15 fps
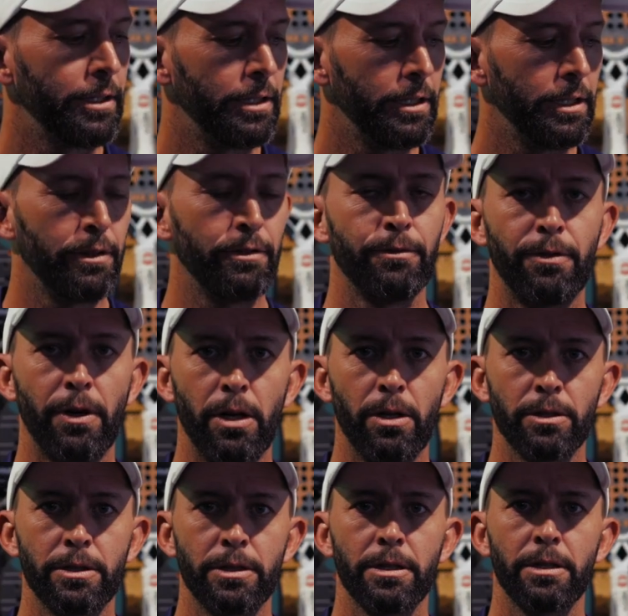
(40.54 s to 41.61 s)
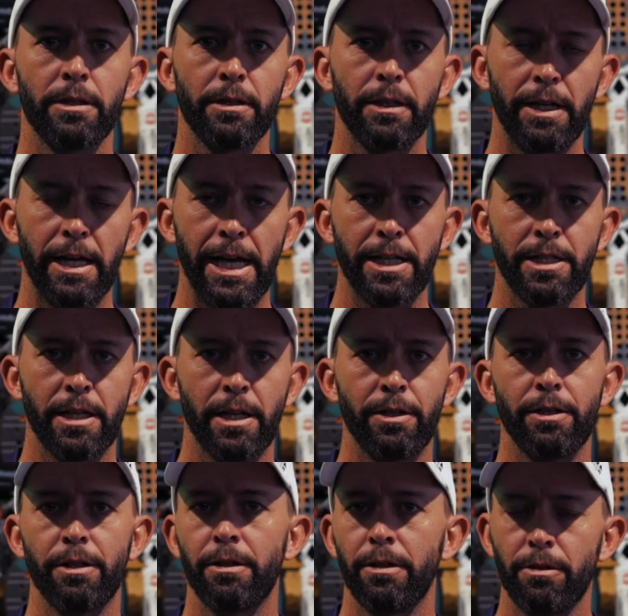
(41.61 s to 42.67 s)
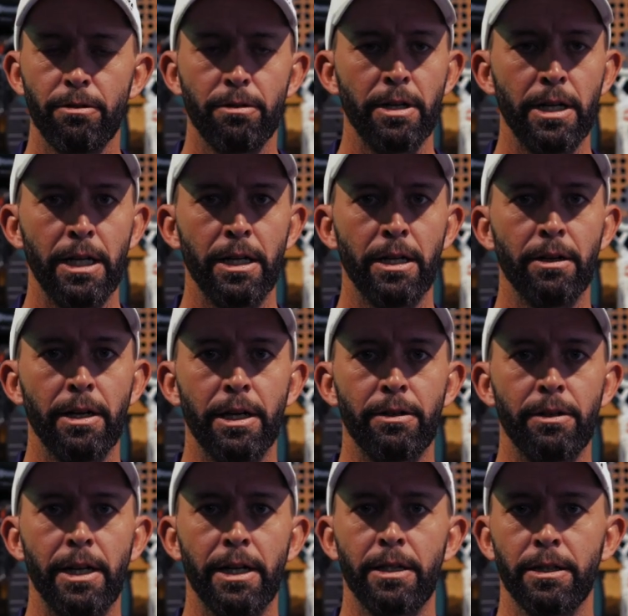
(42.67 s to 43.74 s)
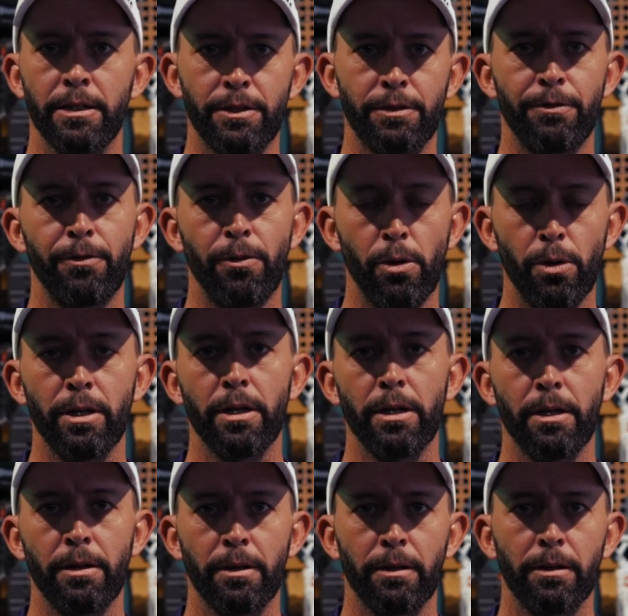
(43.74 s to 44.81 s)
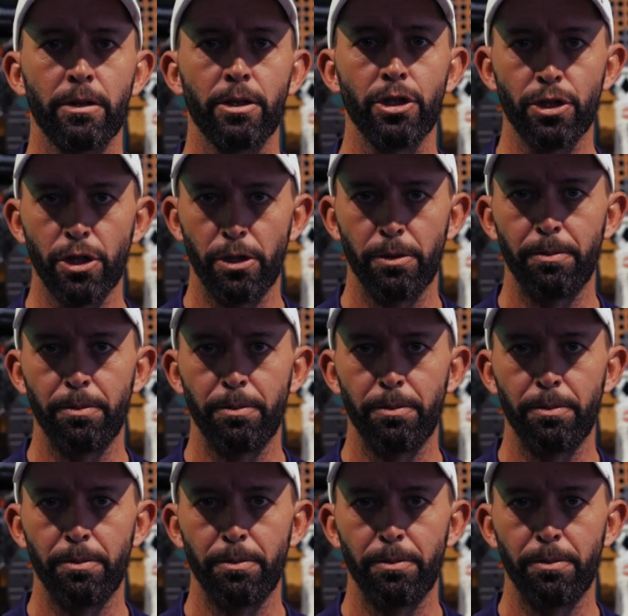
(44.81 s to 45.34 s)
the Volt 800. Really great rackets for the control